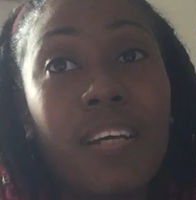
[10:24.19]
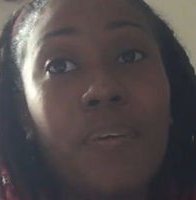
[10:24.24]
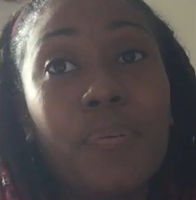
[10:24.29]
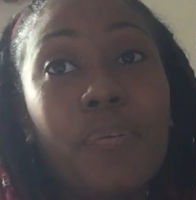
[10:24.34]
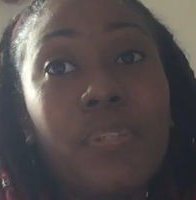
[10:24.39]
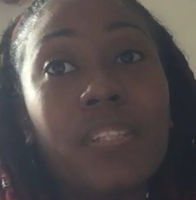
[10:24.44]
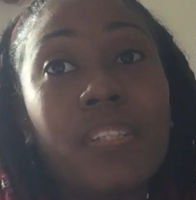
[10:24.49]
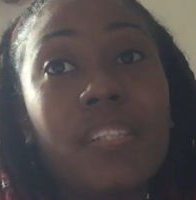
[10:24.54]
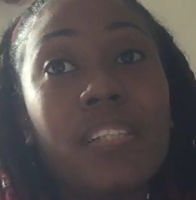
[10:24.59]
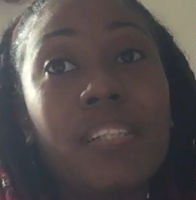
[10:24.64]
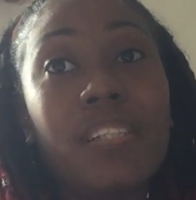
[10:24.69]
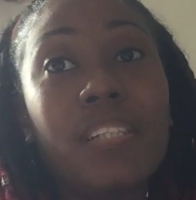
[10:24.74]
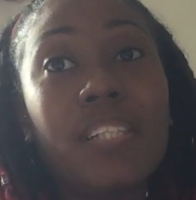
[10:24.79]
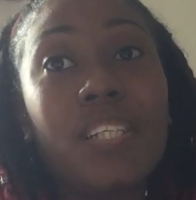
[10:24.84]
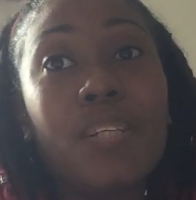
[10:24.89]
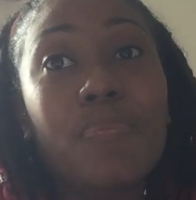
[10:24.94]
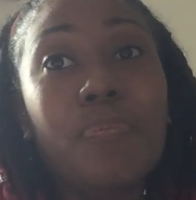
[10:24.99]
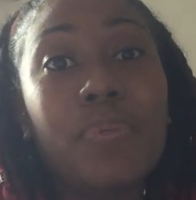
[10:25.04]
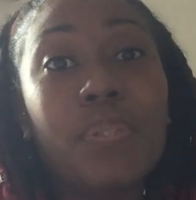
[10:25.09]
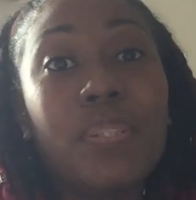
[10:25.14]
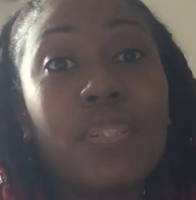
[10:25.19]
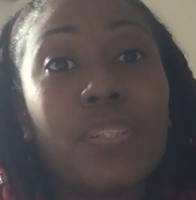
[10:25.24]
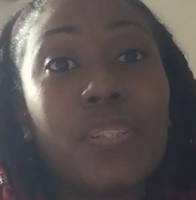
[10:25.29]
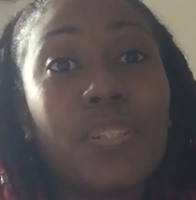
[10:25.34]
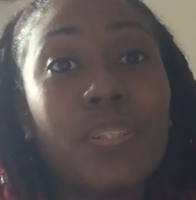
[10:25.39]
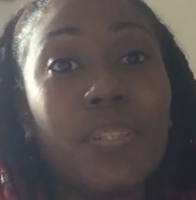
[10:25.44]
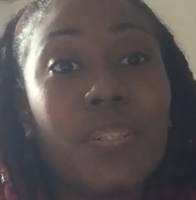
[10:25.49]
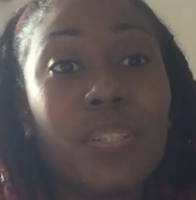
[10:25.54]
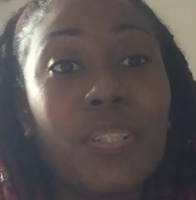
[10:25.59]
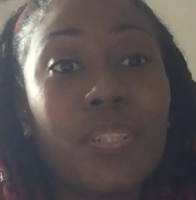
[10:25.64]
We still keep in
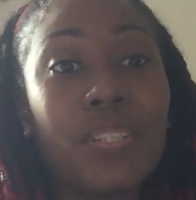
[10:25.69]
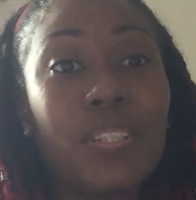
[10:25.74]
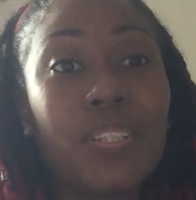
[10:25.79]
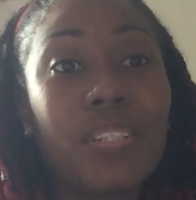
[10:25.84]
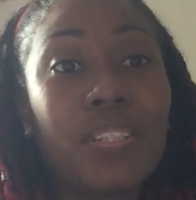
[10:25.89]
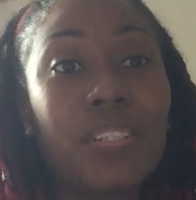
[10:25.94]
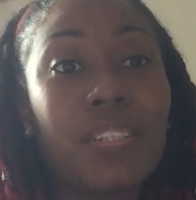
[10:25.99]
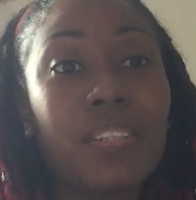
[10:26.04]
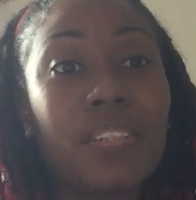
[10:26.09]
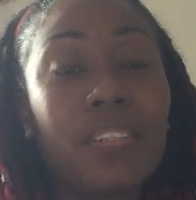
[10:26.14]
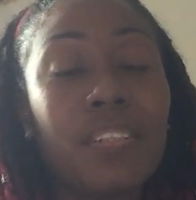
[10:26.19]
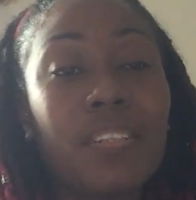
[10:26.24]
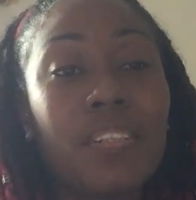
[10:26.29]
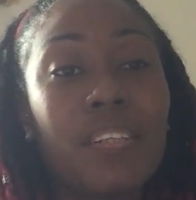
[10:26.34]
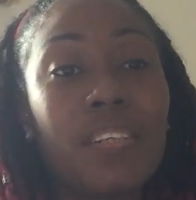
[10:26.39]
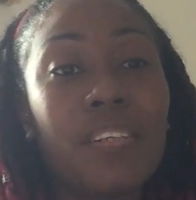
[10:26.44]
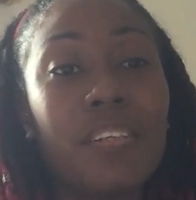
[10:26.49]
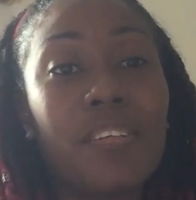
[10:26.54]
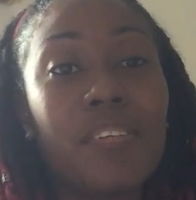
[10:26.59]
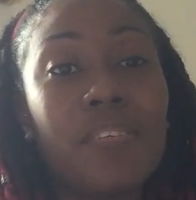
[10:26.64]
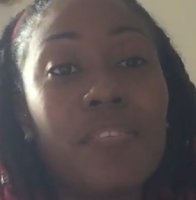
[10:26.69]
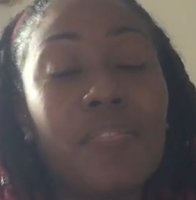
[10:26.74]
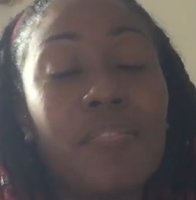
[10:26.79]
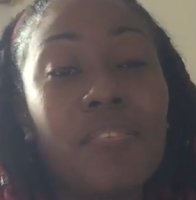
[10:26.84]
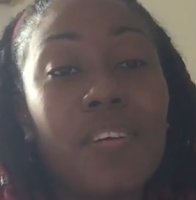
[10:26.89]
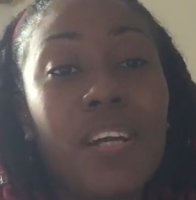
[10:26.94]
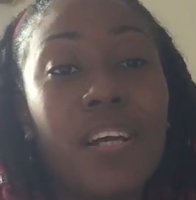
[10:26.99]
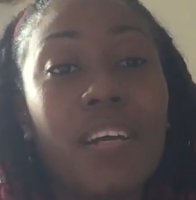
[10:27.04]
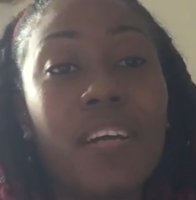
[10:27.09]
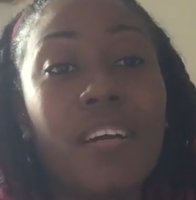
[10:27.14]
touch
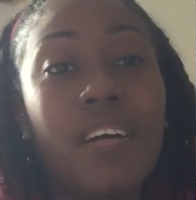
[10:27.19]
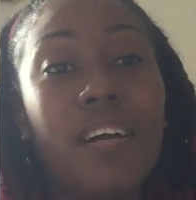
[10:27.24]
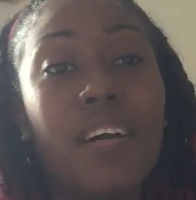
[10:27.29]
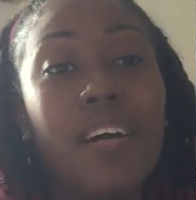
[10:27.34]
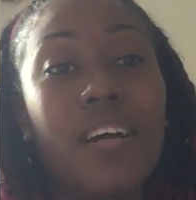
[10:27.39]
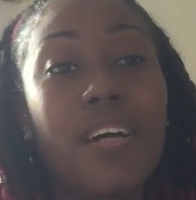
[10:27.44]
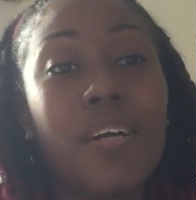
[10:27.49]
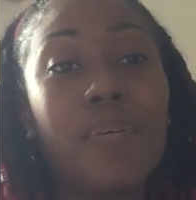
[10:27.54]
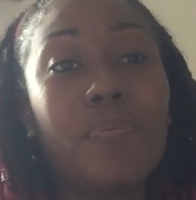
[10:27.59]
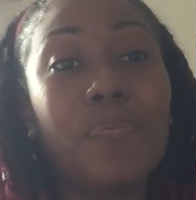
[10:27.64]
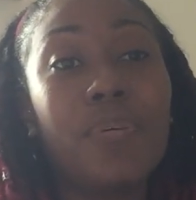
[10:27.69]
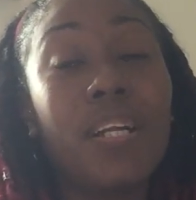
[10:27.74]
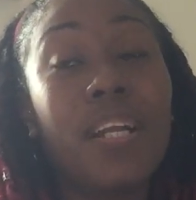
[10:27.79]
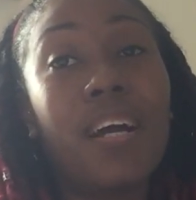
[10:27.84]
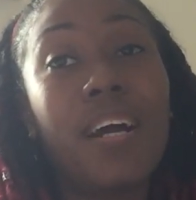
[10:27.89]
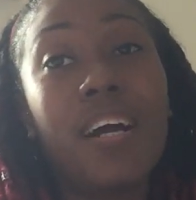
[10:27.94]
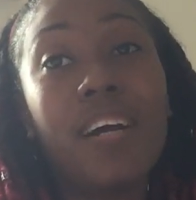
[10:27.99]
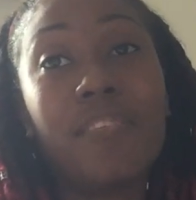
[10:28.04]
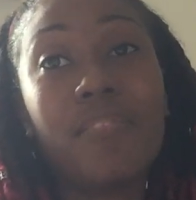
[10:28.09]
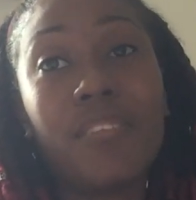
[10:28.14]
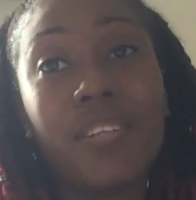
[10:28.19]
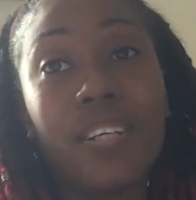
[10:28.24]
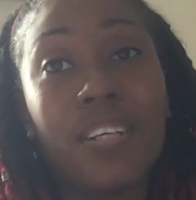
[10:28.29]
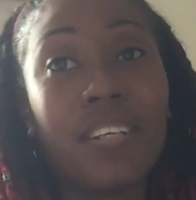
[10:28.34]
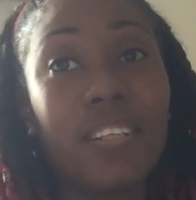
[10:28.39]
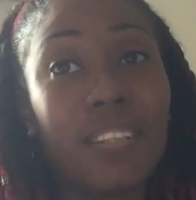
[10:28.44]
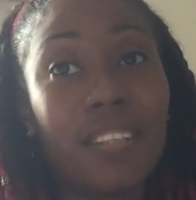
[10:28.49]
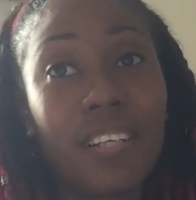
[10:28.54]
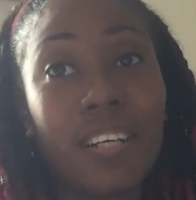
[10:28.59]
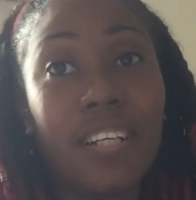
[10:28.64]
via well, I have
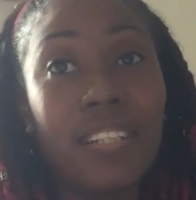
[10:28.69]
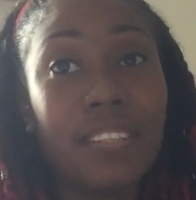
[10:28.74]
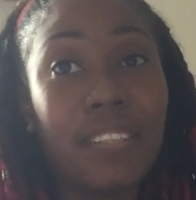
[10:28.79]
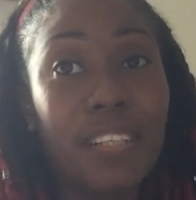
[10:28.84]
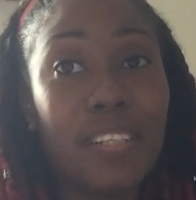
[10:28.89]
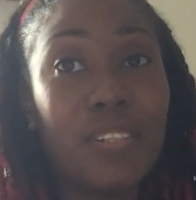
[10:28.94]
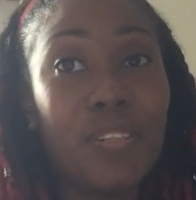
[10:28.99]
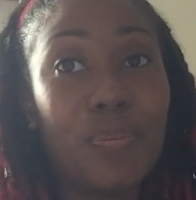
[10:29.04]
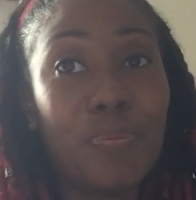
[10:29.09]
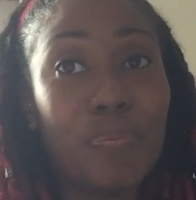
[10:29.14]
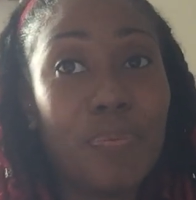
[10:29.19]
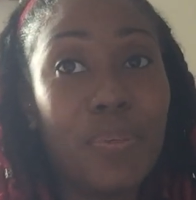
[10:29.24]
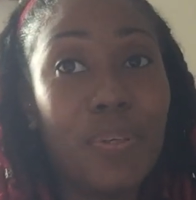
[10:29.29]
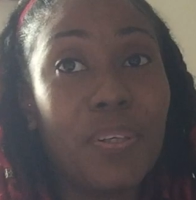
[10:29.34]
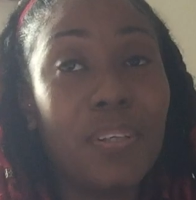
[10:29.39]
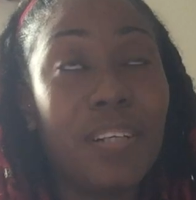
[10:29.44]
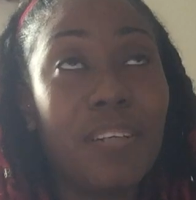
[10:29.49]
her contact number.